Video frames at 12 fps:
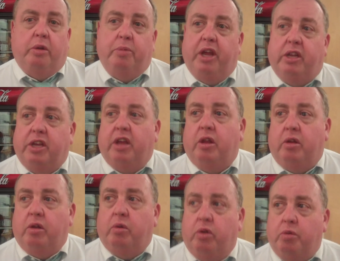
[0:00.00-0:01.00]
You know
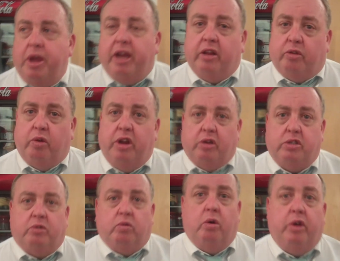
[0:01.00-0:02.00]
what I mean? You make it 3
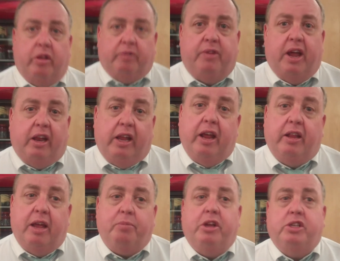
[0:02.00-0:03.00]
years in a row into the Final
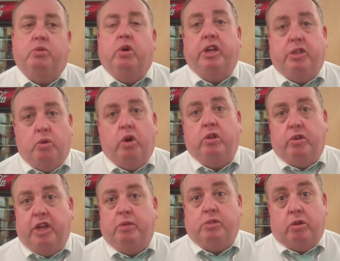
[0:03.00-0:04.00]
Eight, that means 22 other
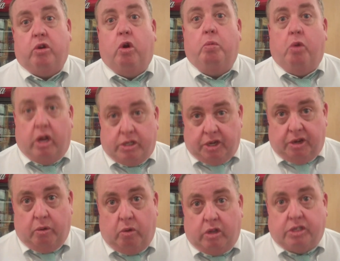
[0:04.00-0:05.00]
teams are at home watching
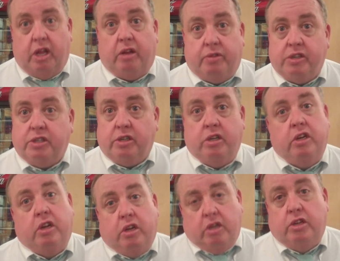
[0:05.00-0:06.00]
you on television.
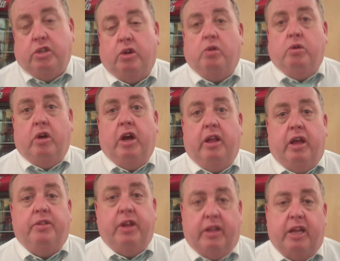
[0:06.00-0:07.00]
So
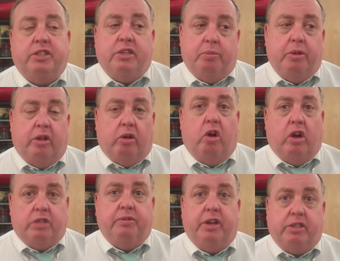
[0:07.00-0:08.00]
I think that's something that
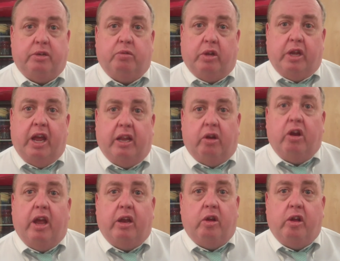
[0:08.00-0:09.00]
Hawks fans can really hang their
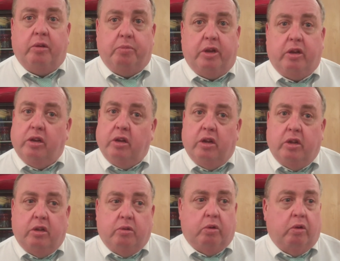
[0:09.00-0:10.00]
hat on. I mean,
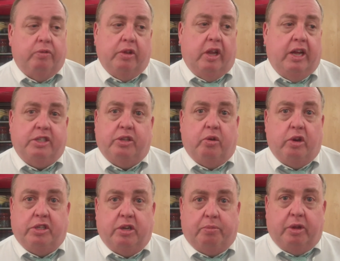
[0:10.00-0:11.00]
what, over the last
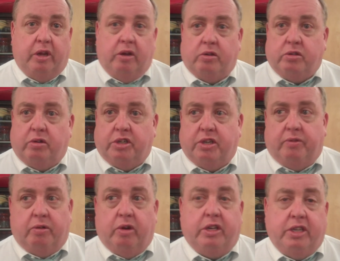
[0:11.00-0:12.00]
30-something years, only
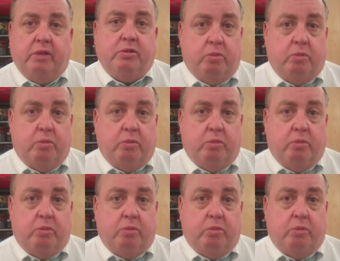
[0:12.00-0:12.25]
7 or 8 teams have